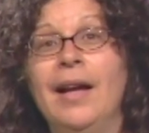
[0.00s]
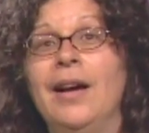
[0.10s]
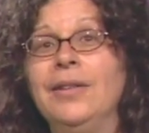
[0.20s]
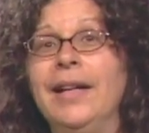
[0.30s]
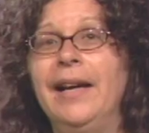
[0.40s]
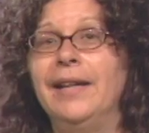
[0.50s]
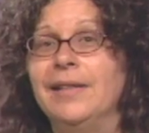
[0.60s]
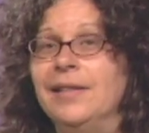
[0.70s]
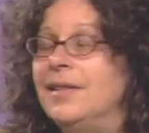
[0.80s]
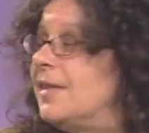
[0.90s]

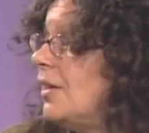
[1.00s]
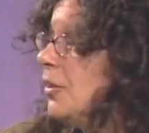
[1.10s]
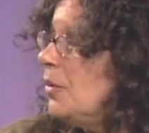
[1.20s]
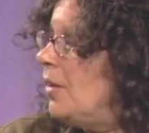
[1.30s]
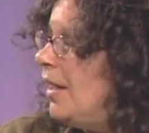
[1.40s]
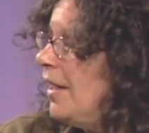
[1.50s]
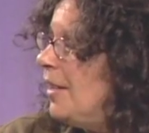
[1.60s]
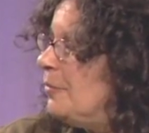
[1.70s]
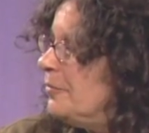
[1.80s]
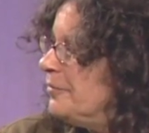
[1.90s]
Okay, so
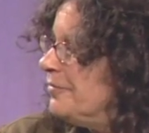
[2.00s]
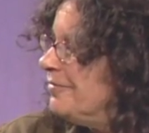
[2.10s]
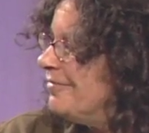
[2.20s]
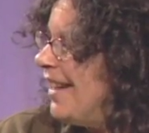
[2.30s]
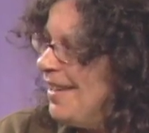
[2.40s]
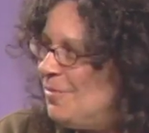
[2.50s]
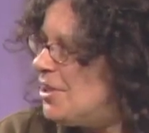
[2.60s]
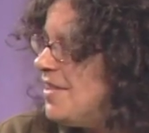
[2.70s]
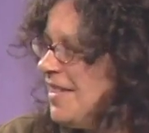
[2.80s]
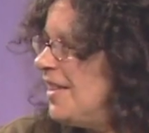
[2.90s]
I'm
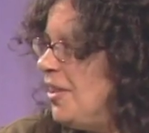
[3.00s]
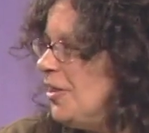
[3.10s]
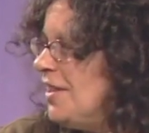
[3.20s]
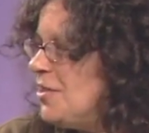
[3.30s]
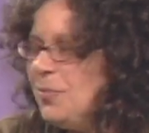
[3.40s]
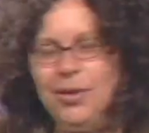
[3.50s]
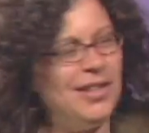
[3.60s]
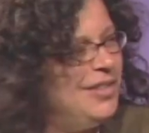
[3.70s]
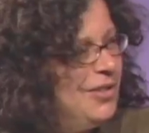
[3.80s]
just curious what